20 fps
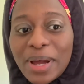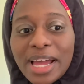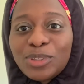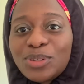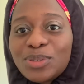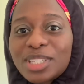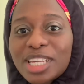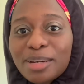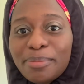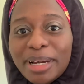which
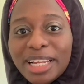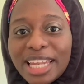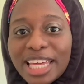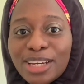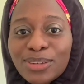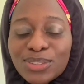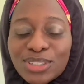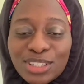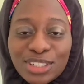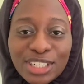was like my
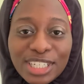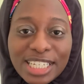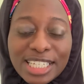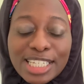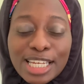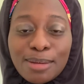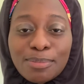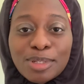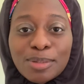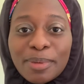language learning
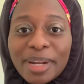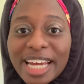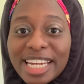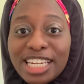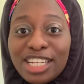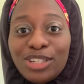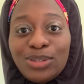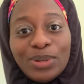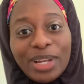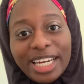tips, but I
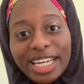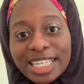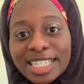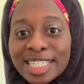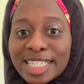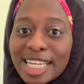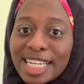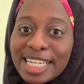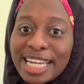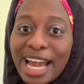didn't do like a
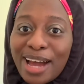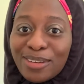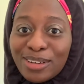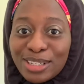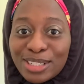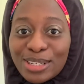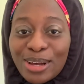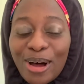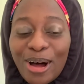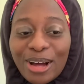sit down
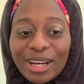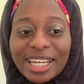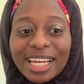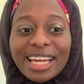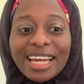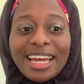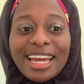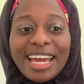and talk.